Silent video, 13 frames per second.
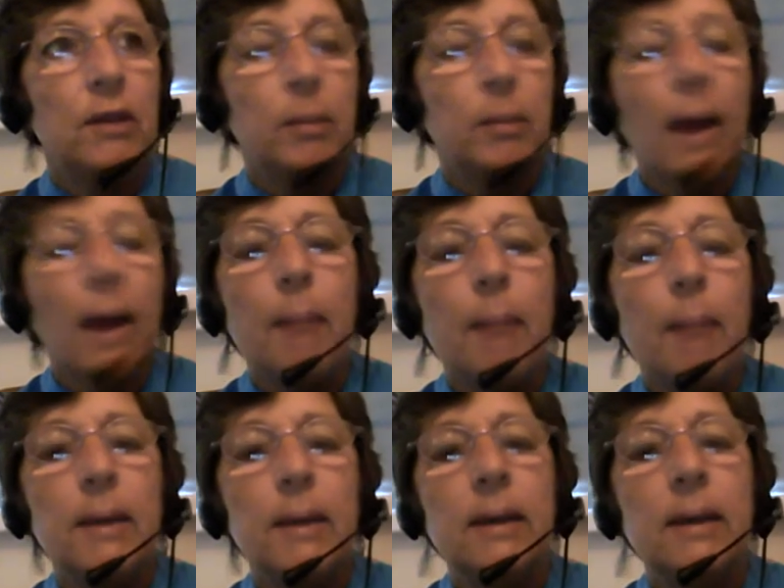to be
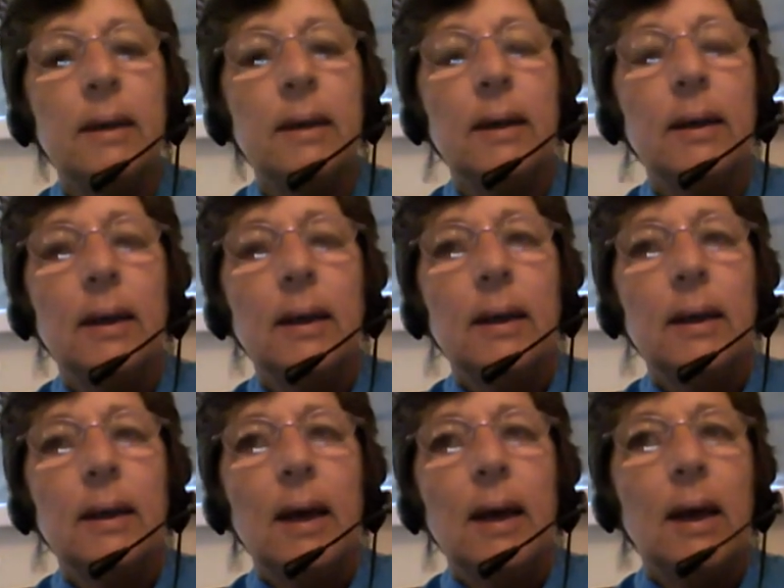happening.
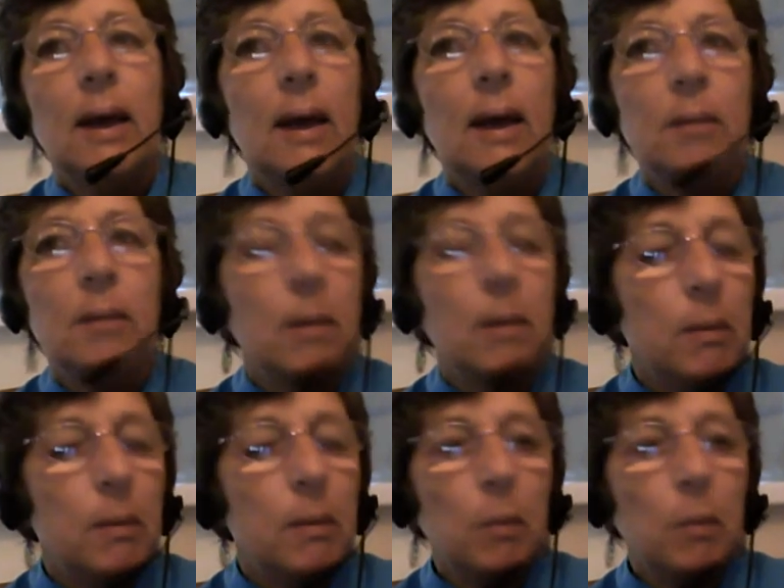And
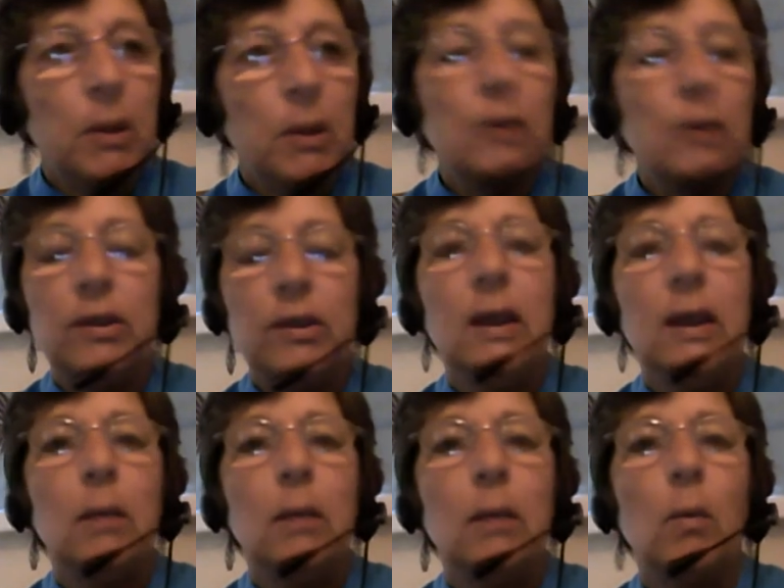maybe when we don't
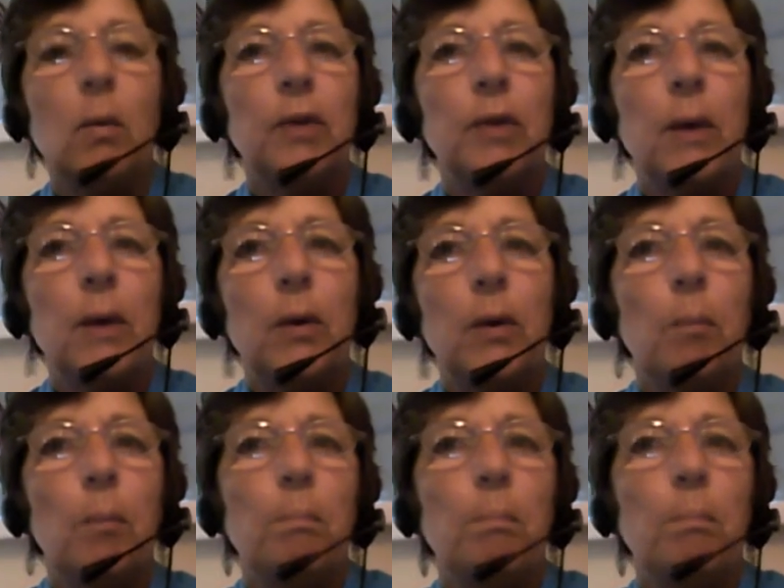see what's going
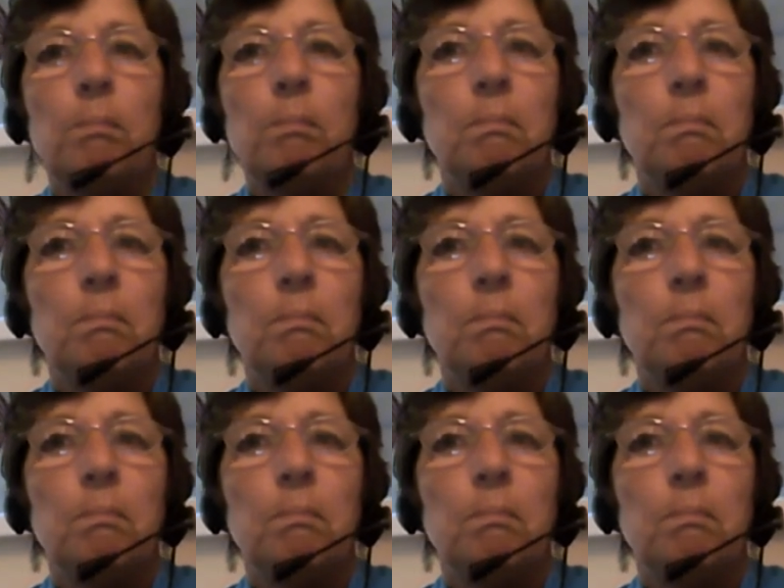on,